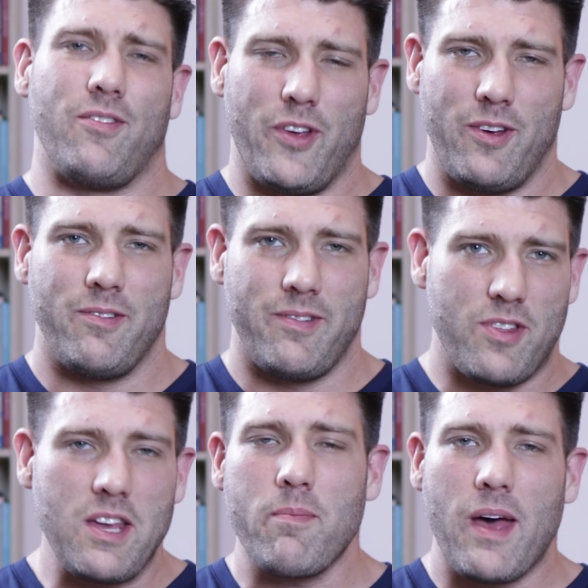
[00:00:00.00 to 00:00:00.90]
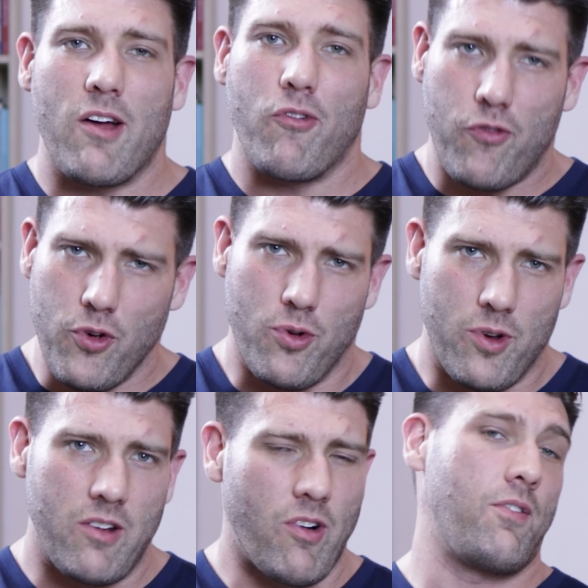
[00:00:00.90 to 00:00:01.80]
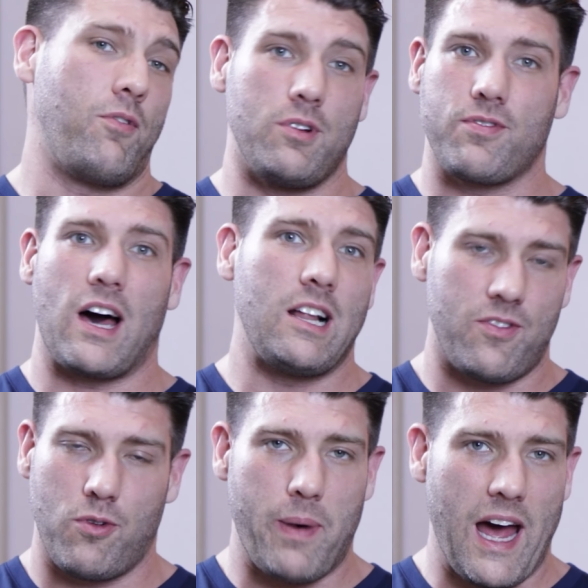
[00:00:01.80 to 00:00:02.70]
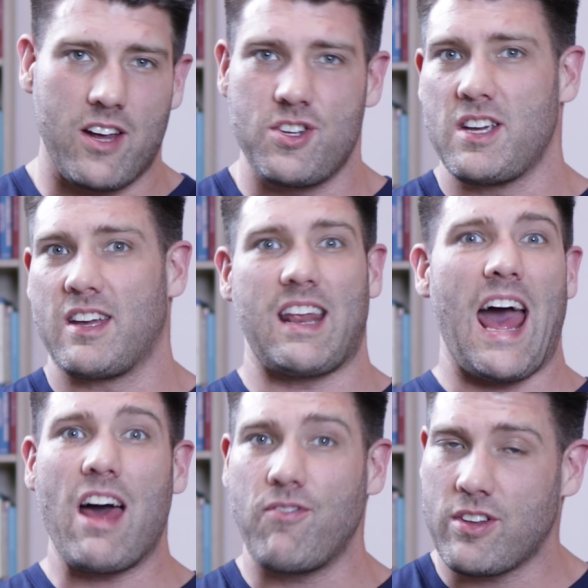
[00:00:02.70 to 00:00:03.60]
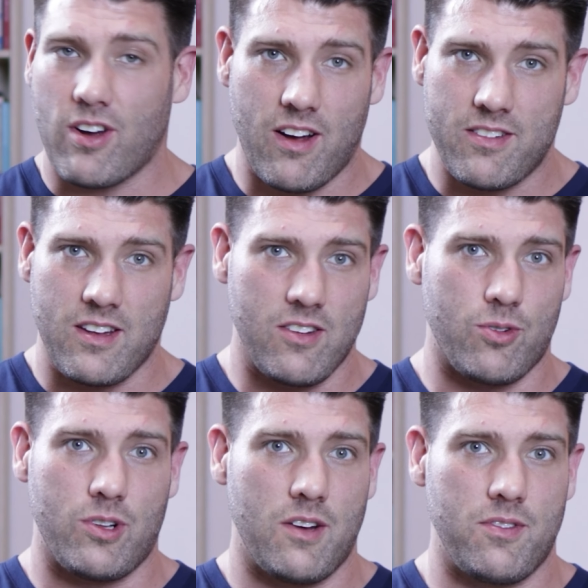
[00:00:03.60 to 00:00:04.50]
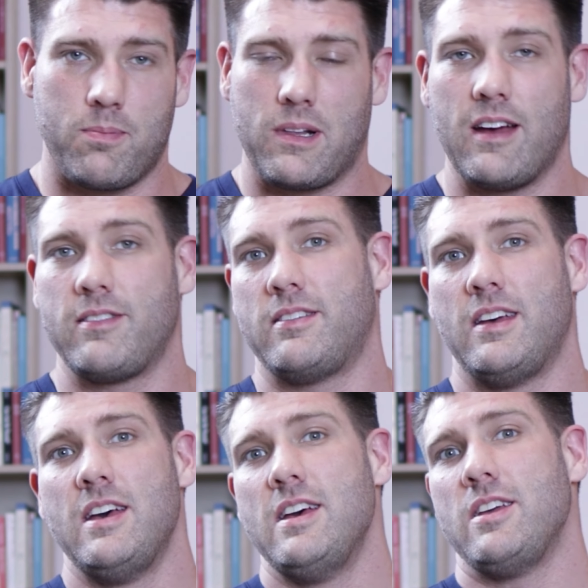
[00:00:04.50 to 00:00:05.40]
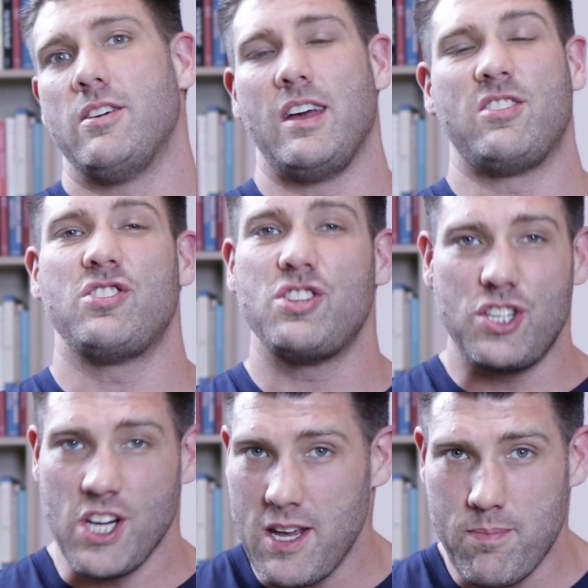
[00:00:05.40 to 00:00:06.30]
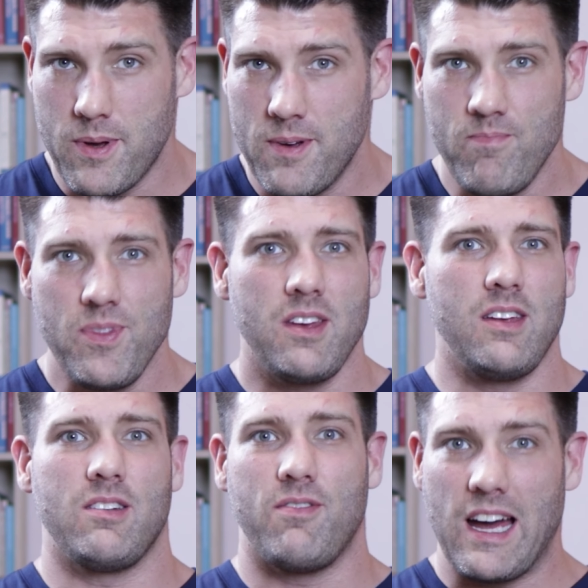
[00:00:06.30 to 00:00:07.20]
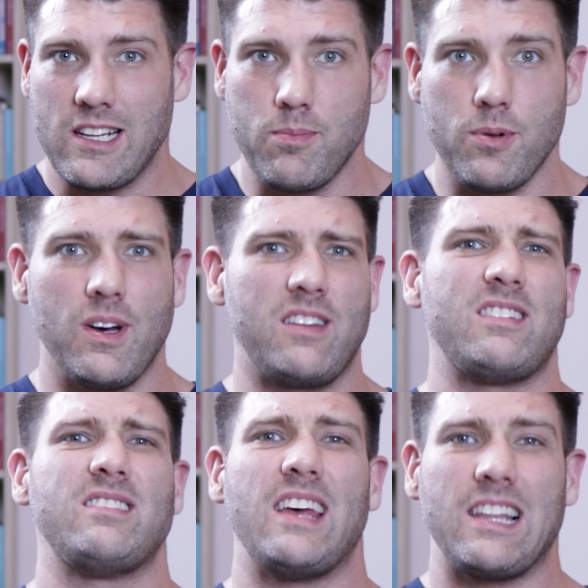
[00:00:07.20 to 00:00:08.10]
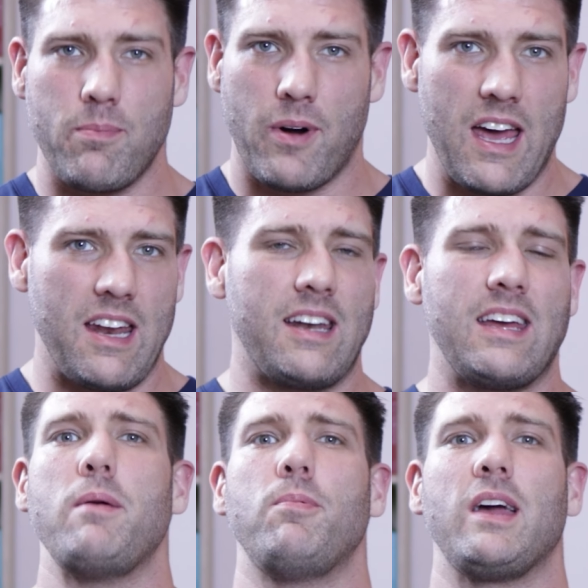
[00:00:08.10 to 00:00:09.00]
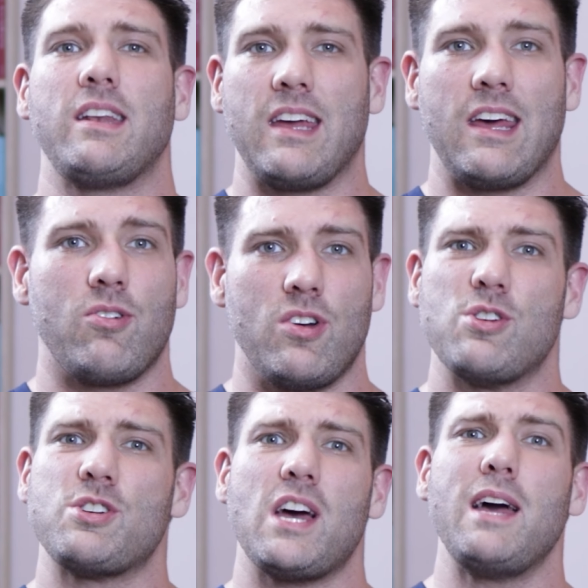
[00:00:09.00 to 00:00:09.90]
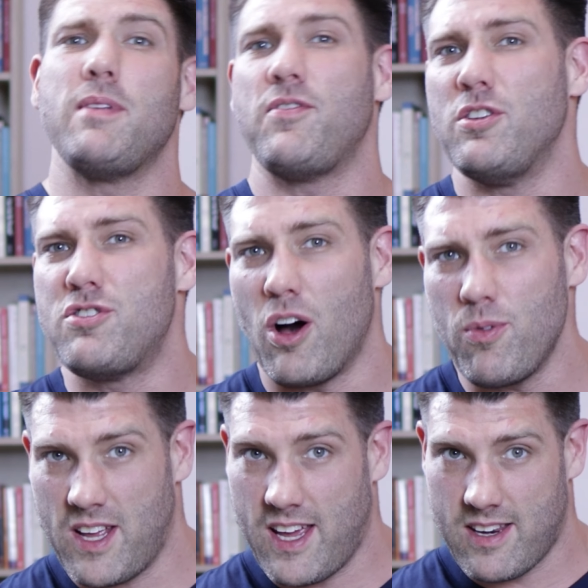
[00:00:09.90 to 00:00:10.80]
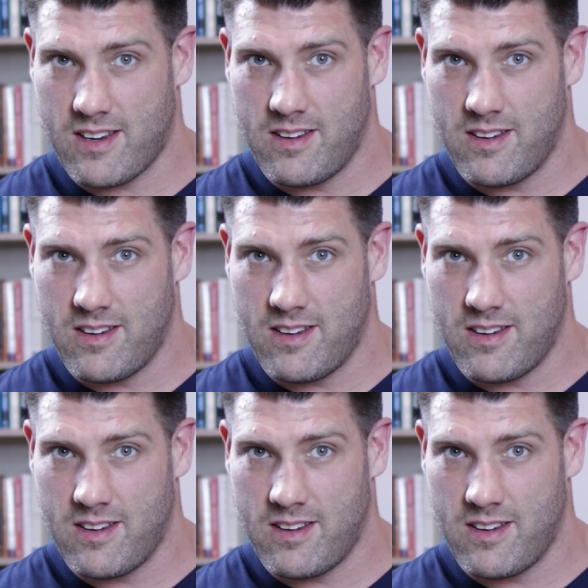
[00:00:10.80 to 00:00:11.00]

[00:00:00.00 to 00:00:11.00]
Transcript: If you think about food, it's full of colorful packaging and advertising is all over the place. You know, it's cheap. It's available, it's celebrated. People get together and you're shamed if you don't eat.